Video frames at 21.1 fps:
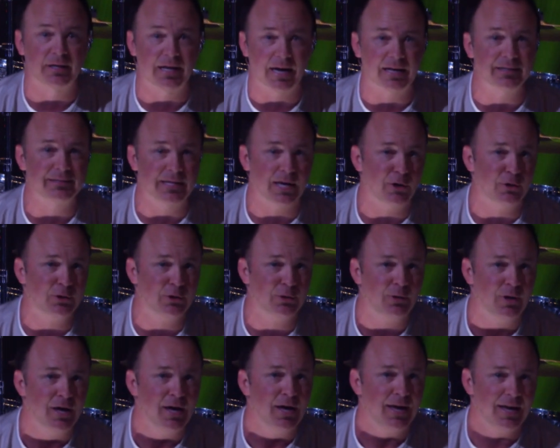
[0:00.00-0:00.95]
Can I tell
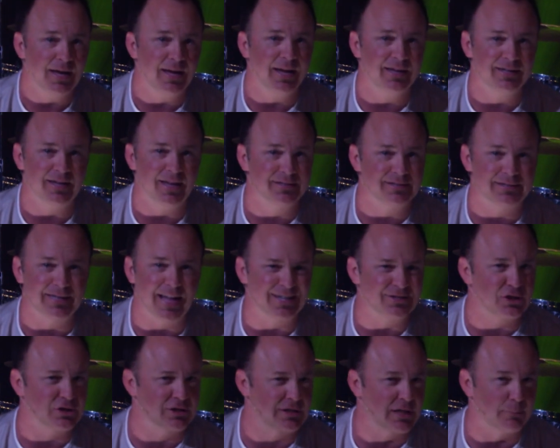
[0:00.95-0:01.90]
you, it's not
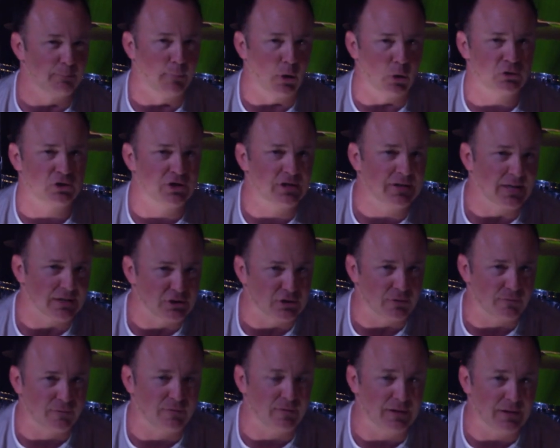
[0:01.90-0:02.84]
just emotion that
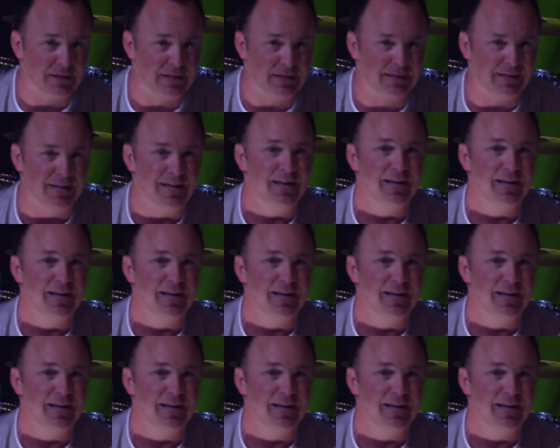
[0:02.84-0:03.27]
you're feeling.